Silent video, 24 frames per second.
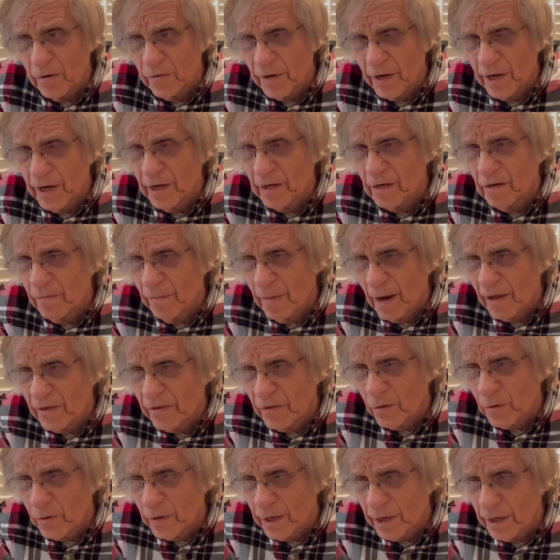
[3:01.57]
the end of my
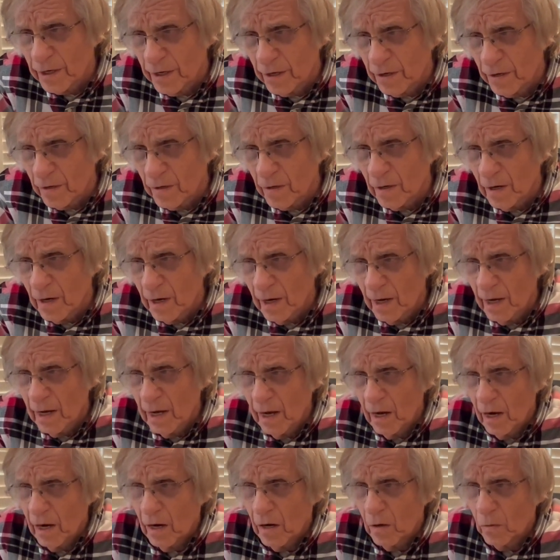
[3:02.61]
30-year
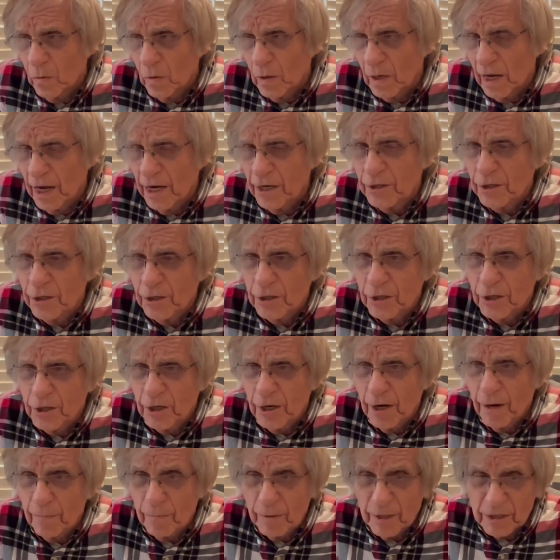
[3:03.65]
relationship